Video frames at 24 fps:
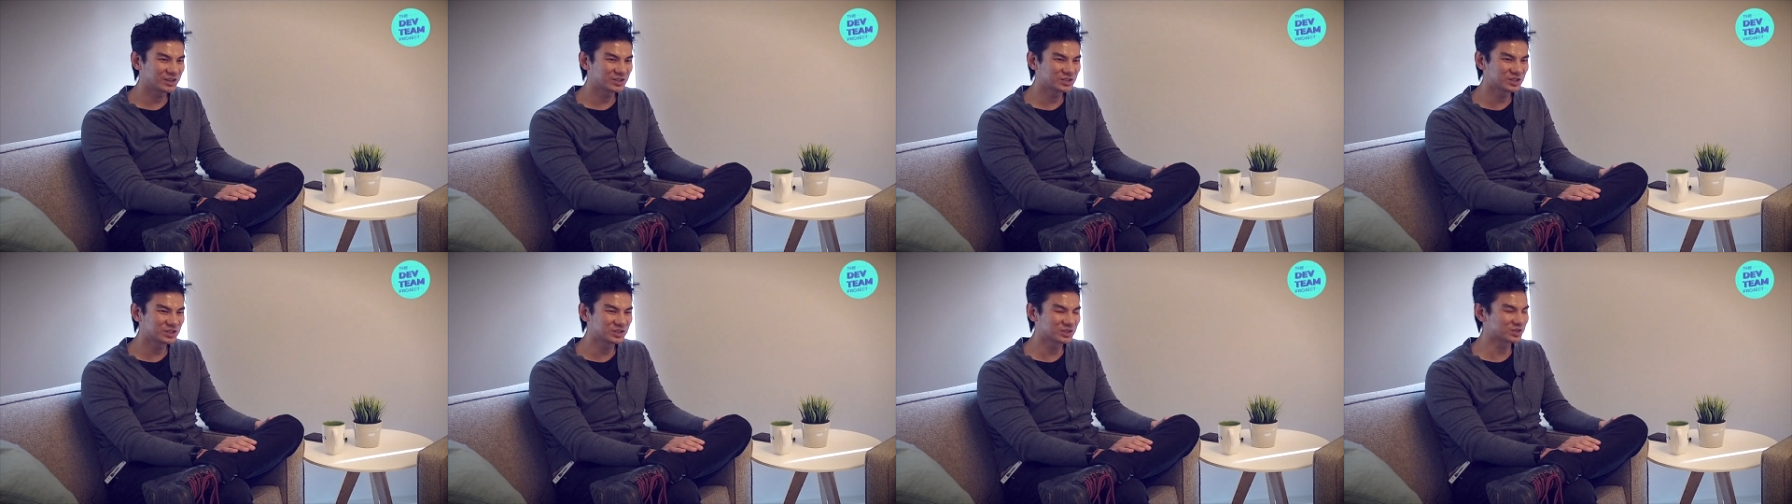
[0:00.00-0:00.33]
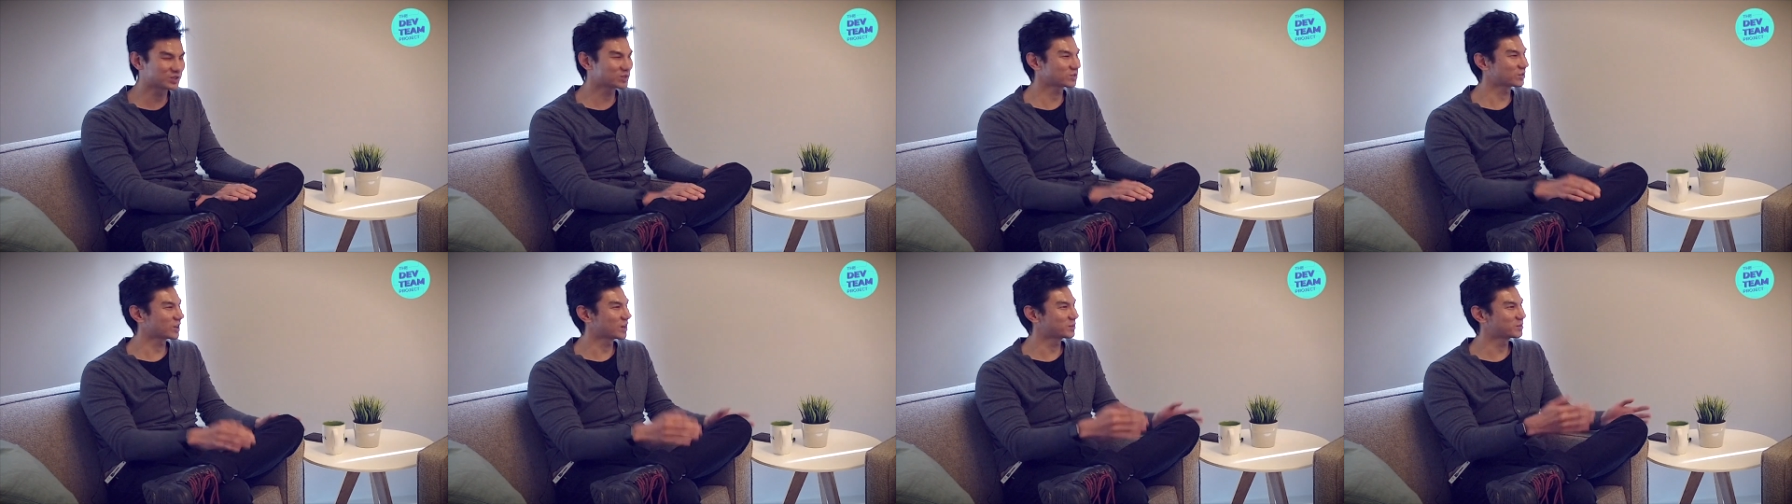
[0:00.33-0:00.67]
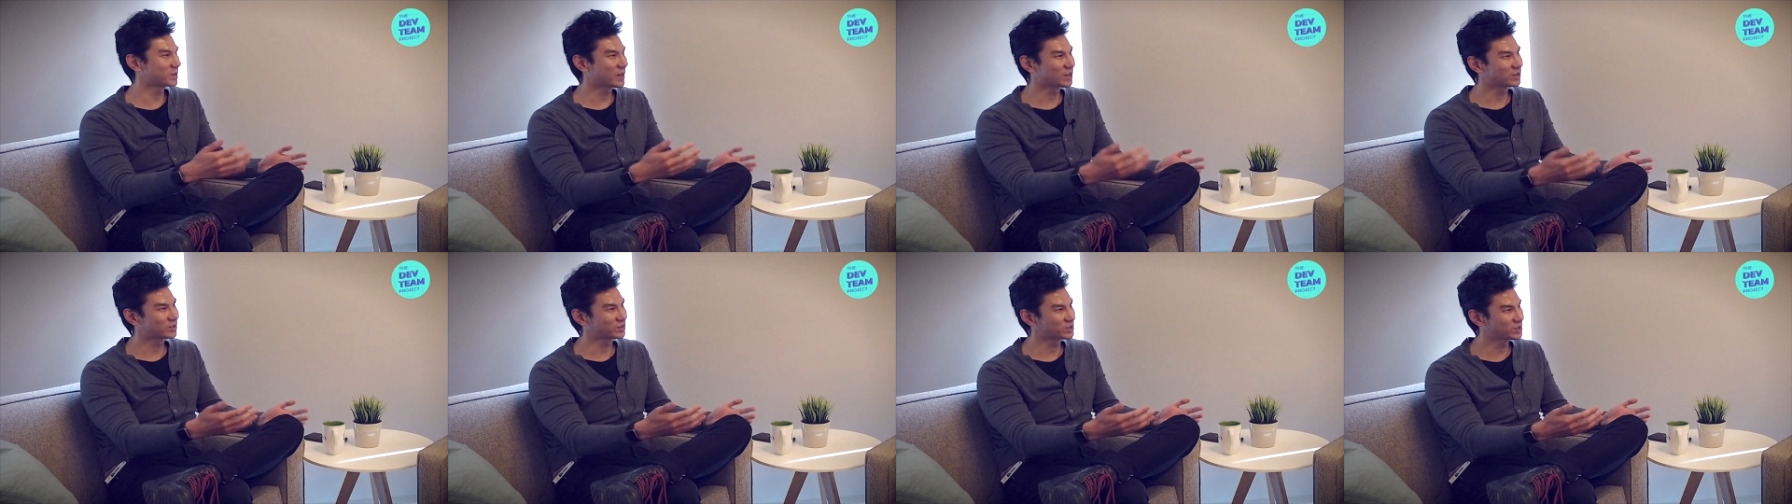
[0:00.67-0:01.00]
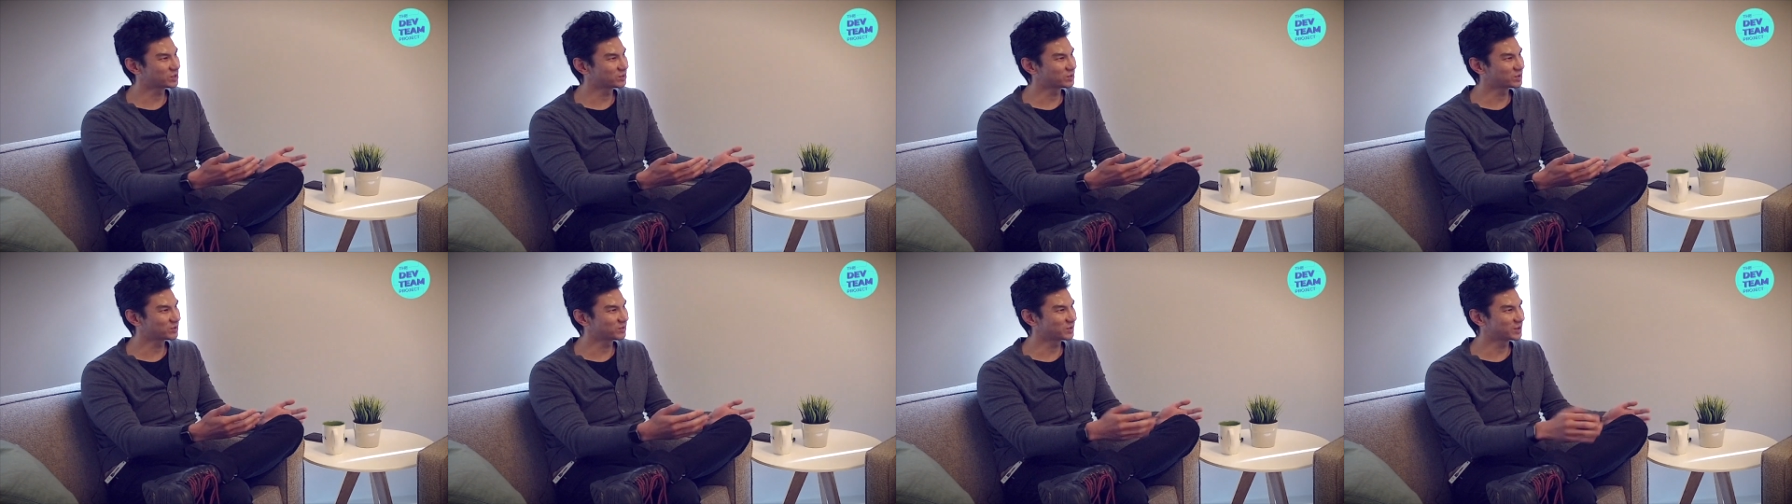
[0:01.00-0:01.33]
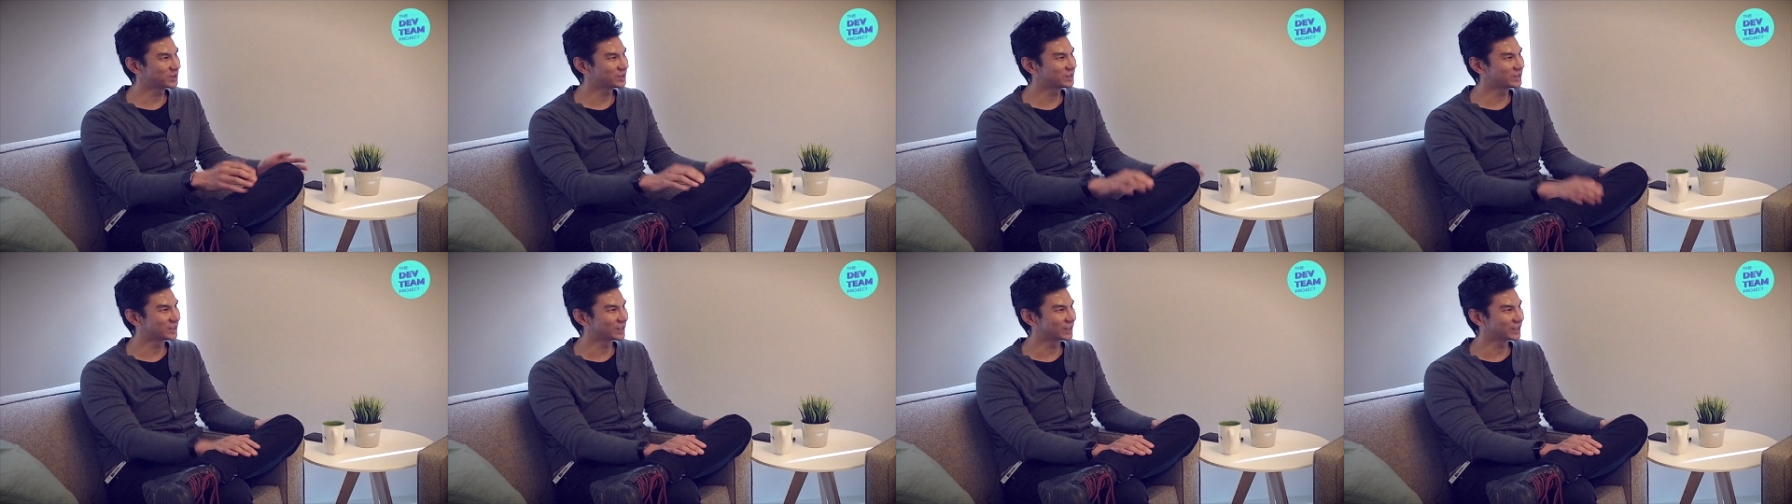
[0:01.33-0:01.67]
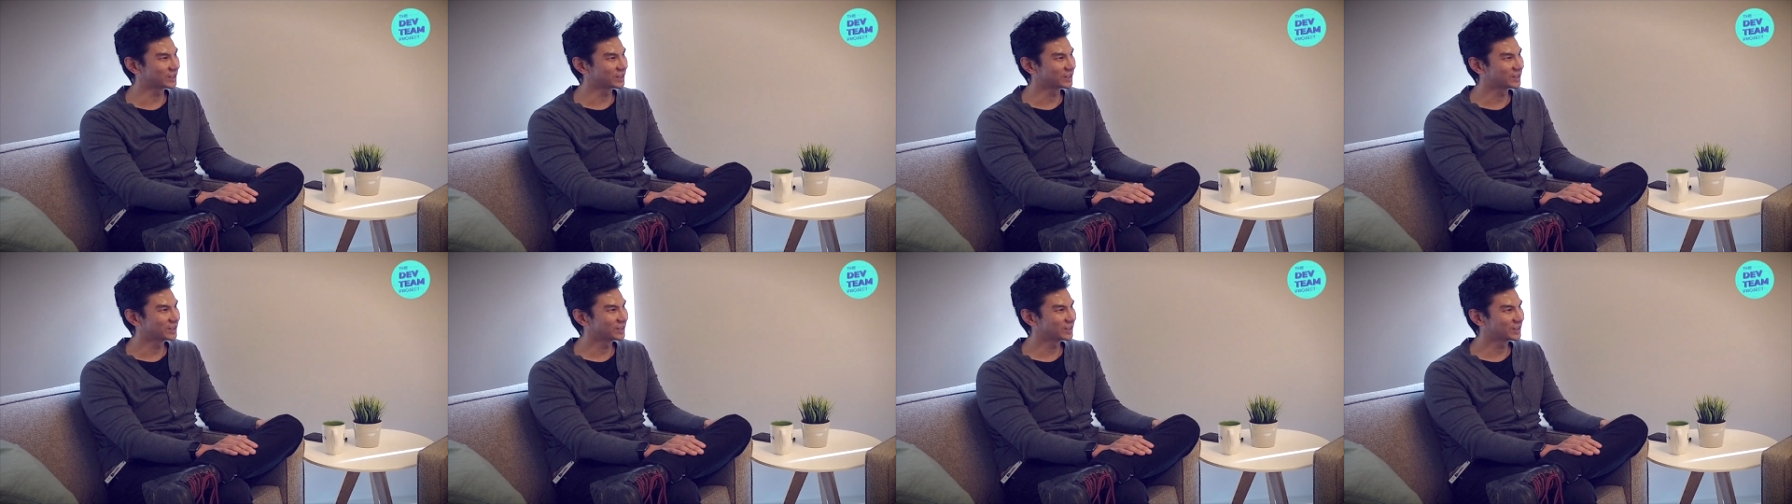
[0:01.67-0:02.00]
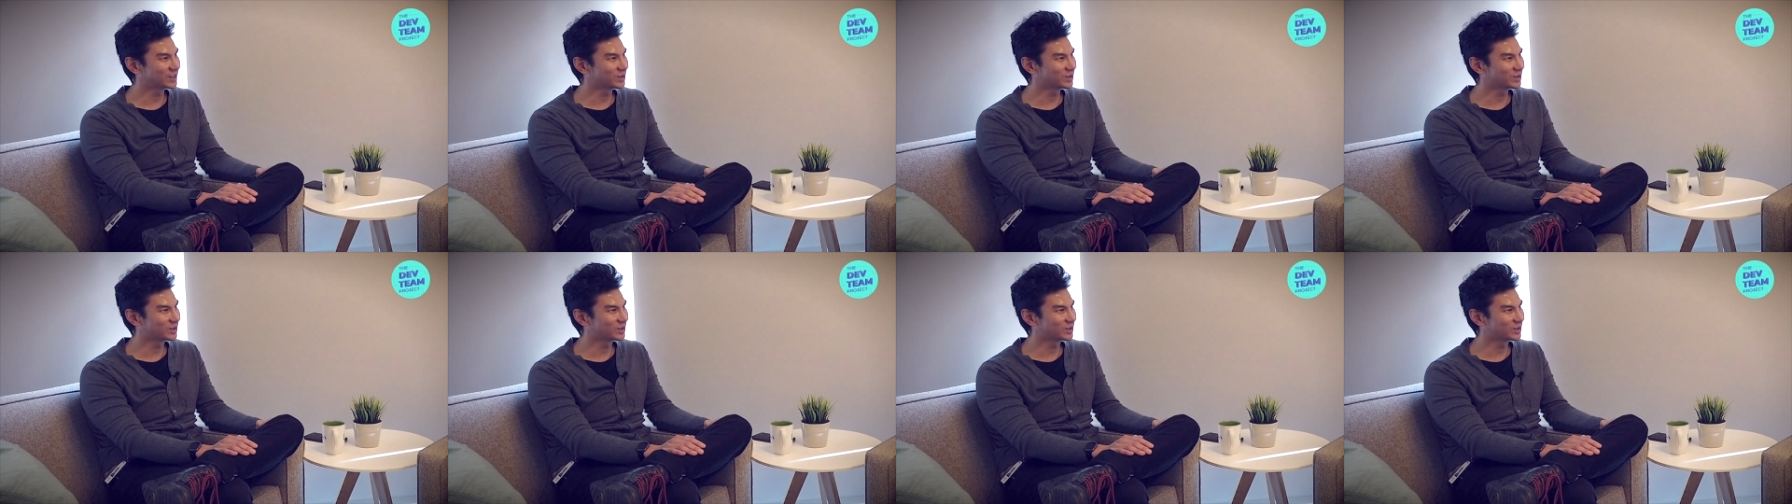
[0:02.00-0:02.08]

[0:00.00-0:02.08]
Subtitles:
she described how she was feeling